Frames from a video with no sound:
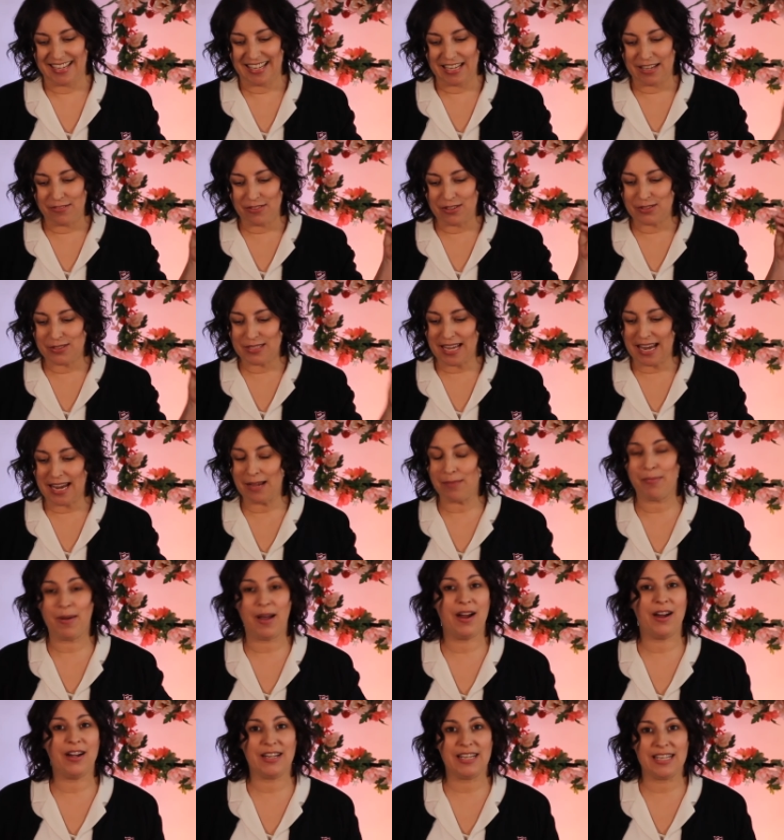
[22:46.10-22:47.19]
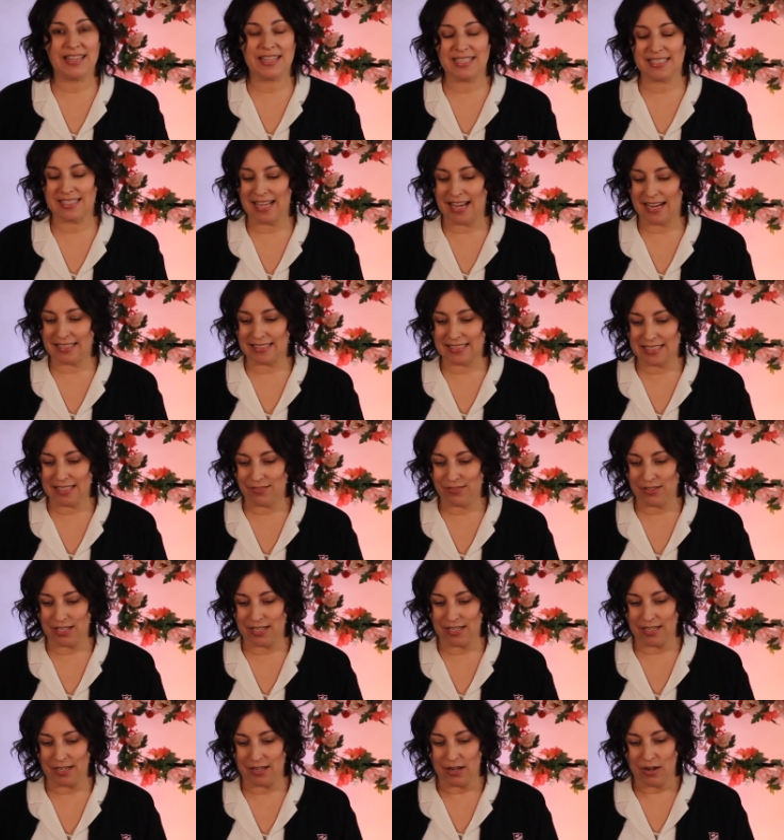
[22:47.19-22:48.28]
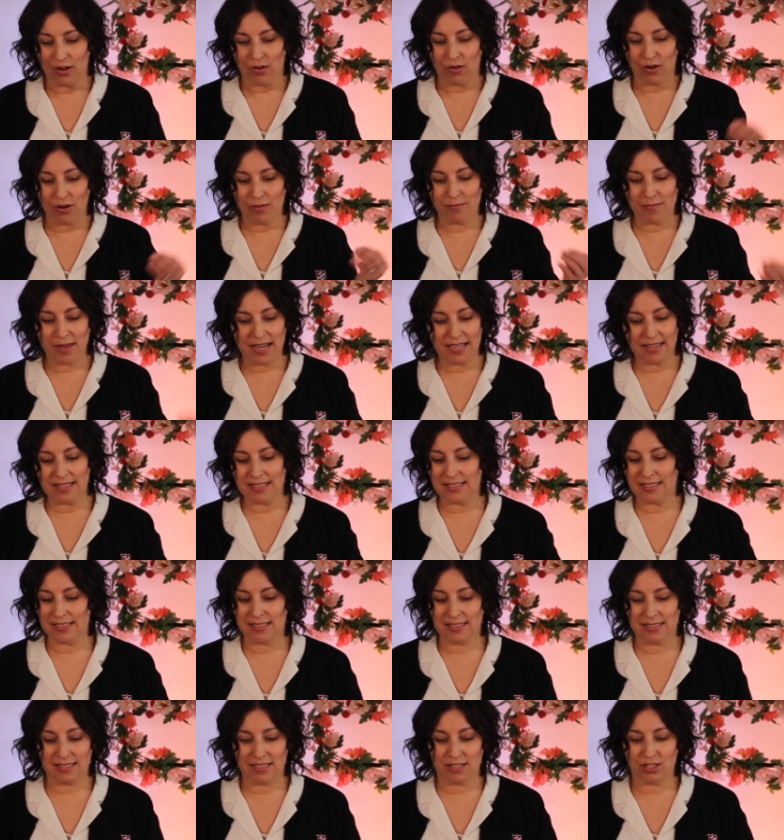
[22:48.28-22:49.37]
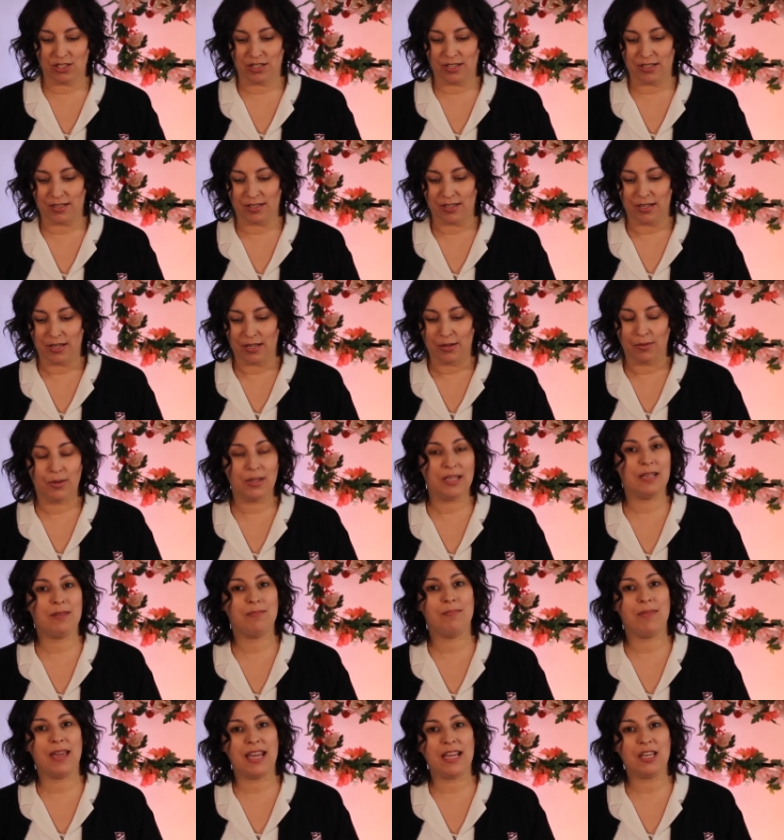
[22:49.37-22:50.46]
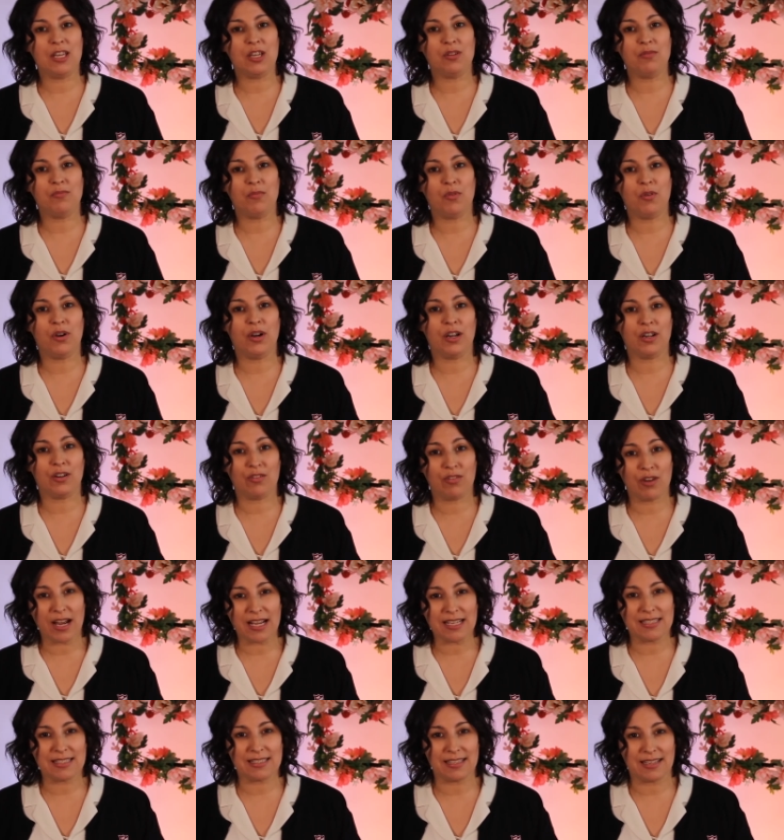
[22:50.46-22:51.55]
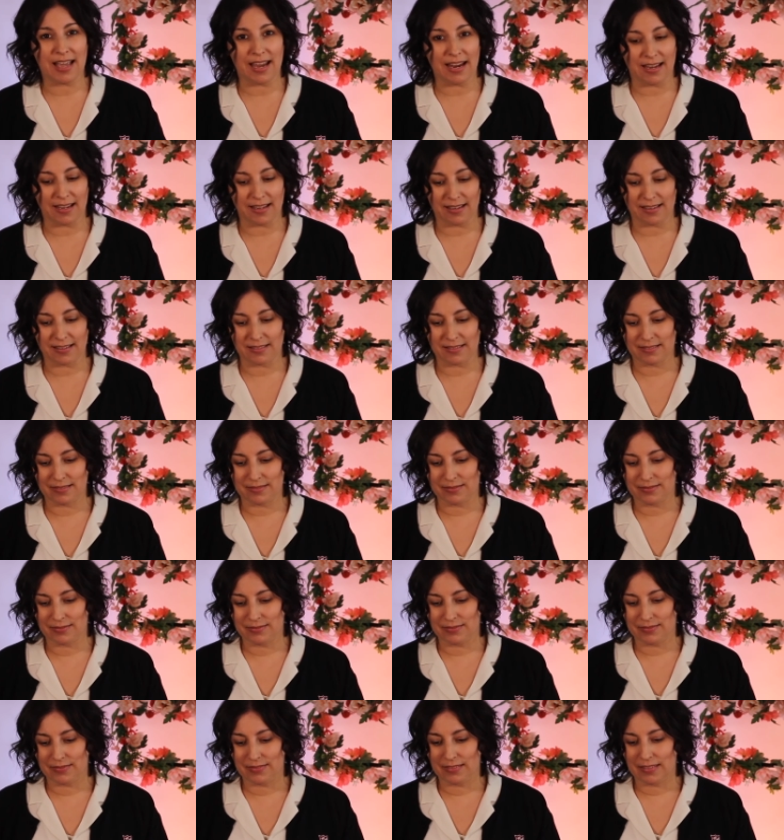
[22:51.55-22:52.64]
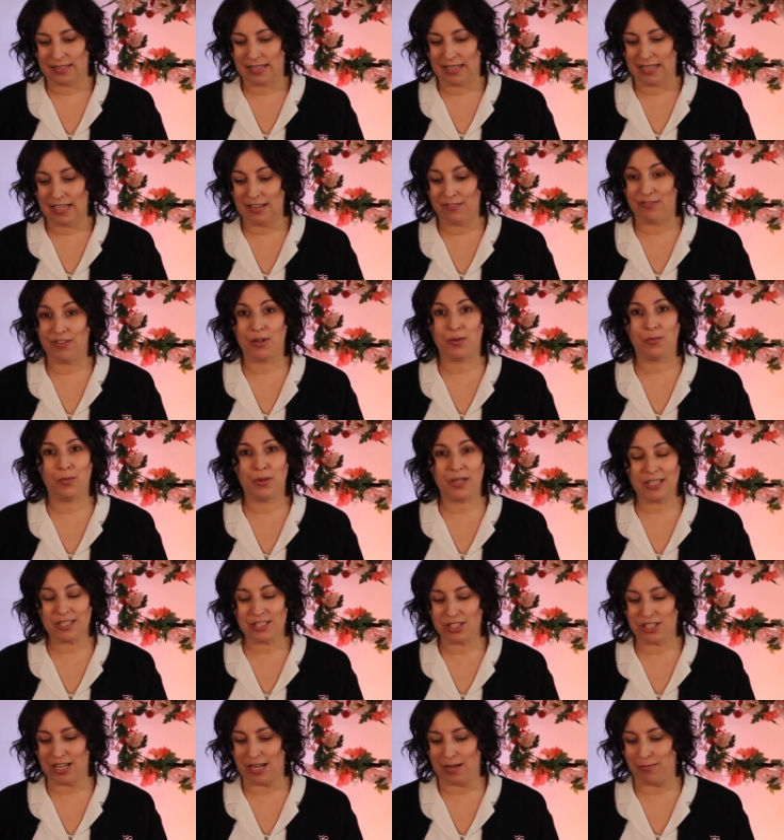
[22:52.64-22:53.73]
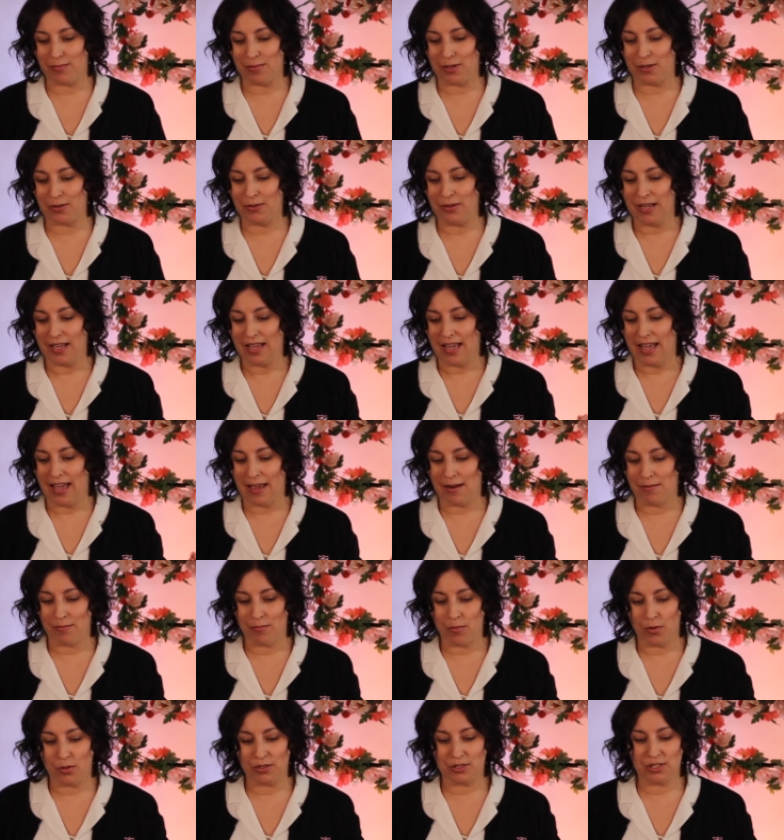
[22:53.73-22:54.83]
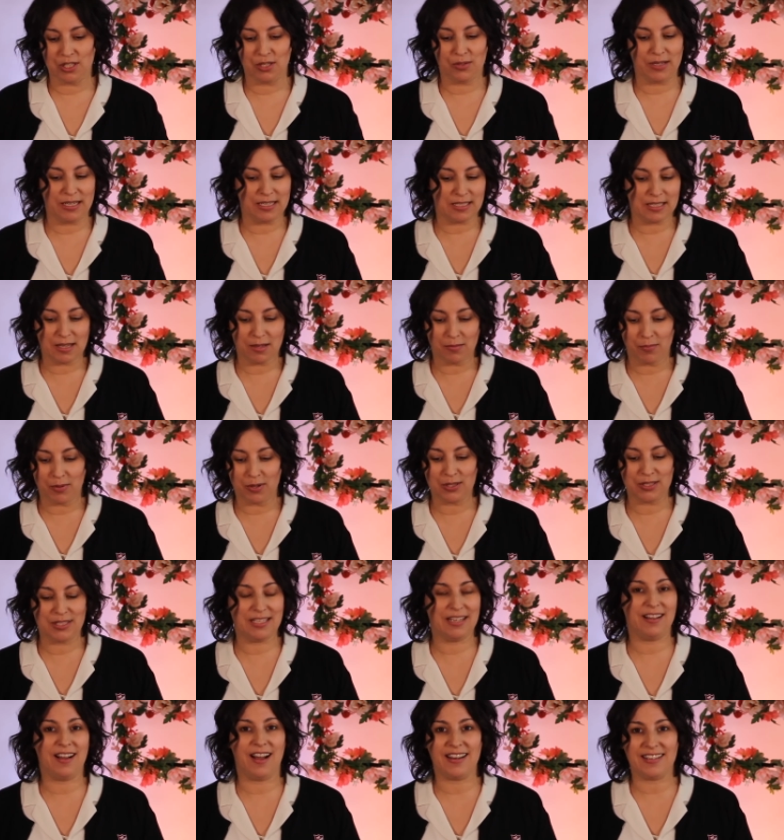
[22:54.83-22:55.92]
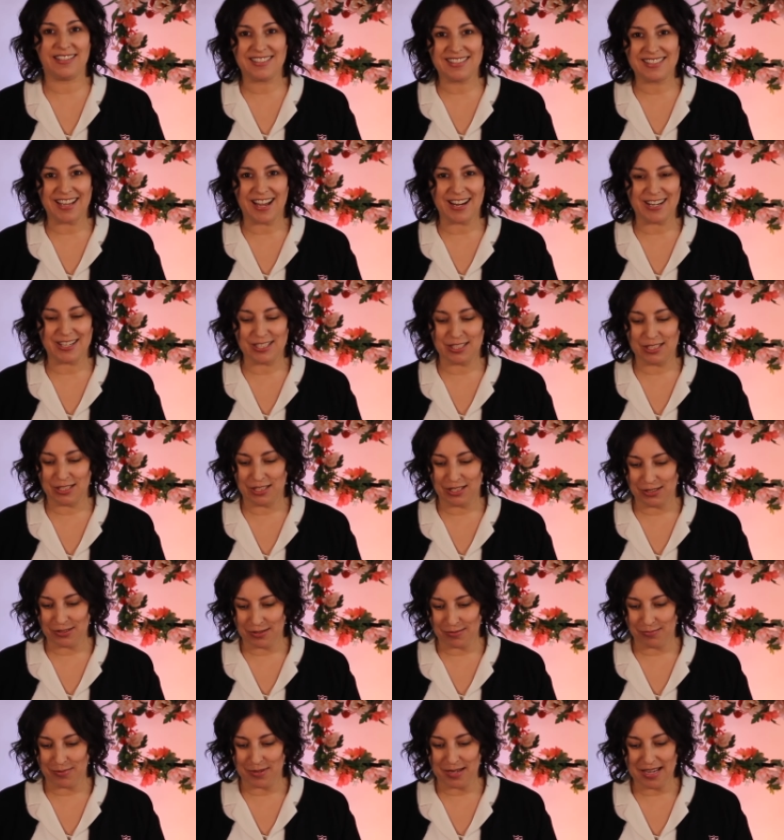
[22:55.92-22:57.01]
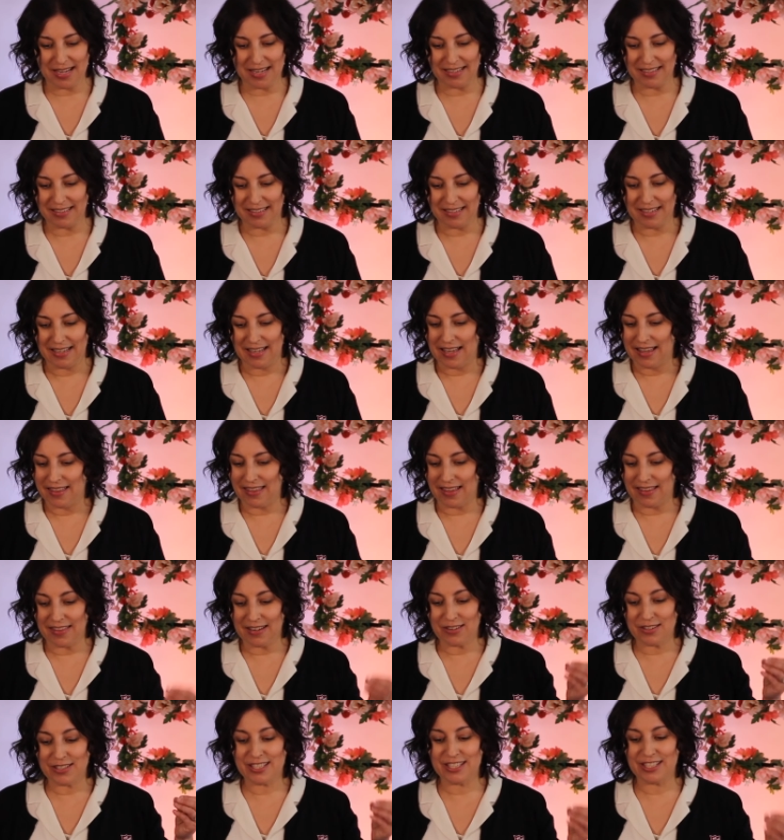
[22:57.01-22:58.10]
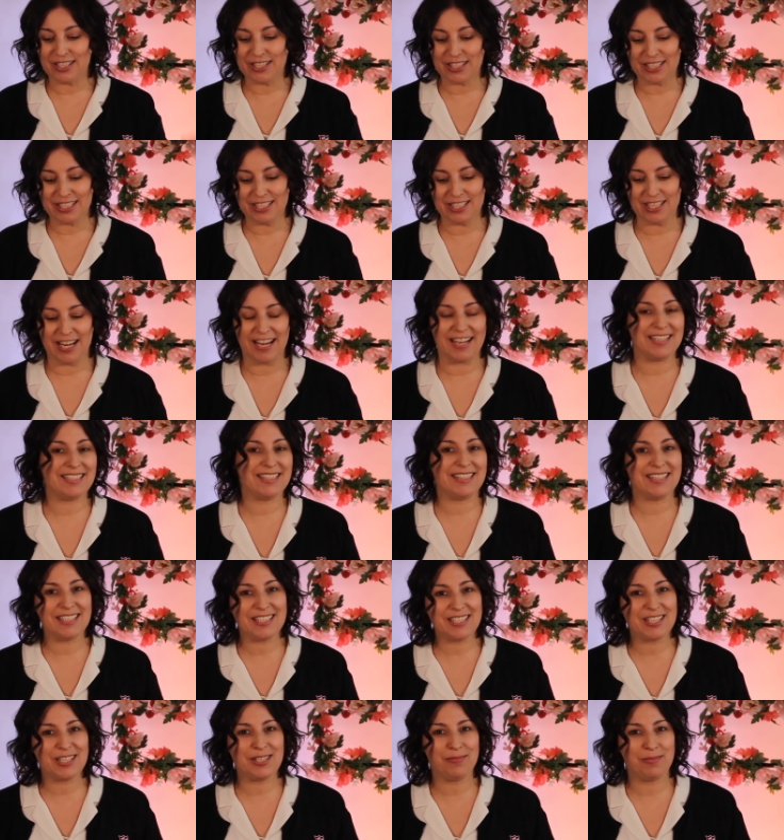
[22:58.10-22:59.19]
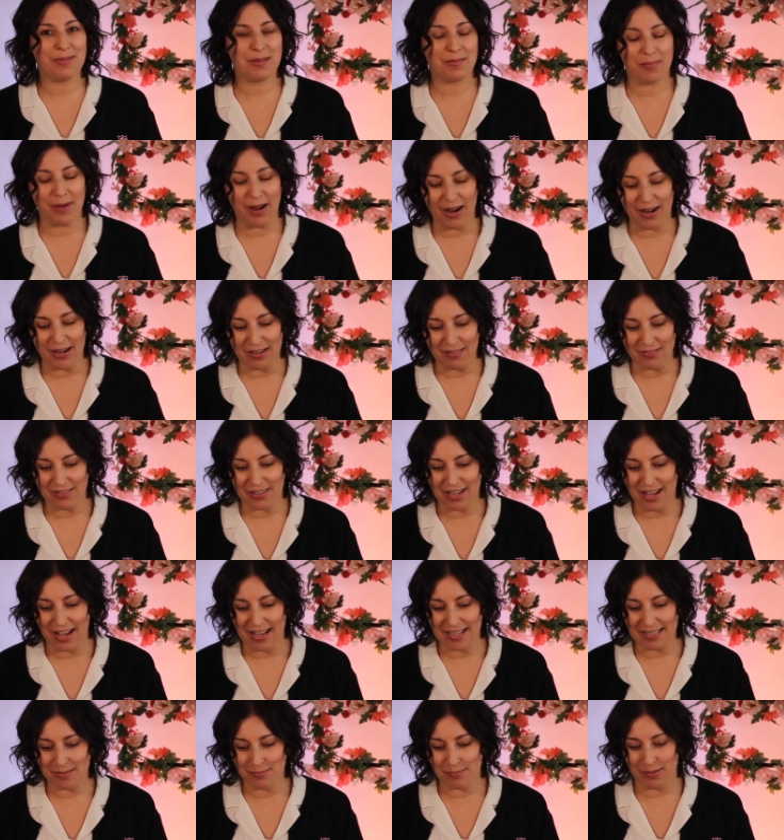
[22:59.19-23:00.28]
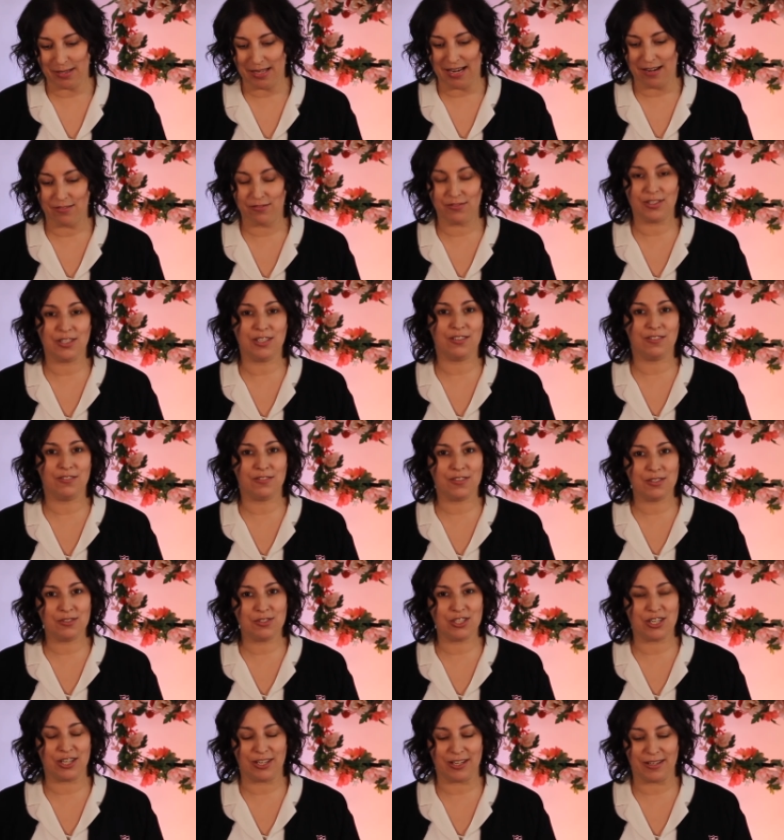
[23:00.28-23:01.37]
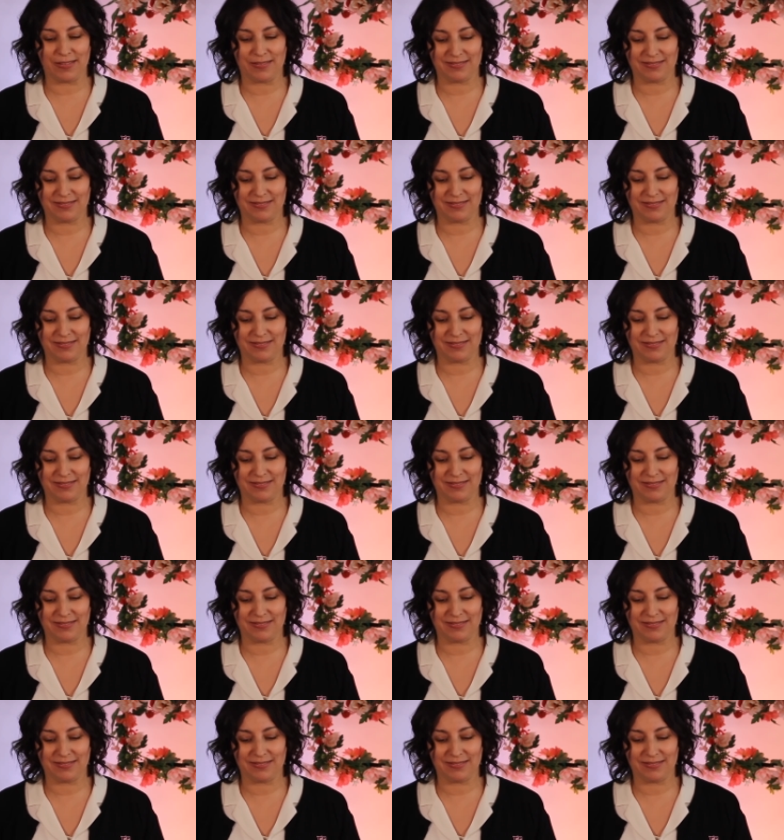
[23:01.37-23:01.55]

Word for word: If you take part in this activity or make this decision, will it make you more Christ like? If it will shape you and mold you into the person God desires you to be, then there is a good chance this could be a part of God's plan for your future.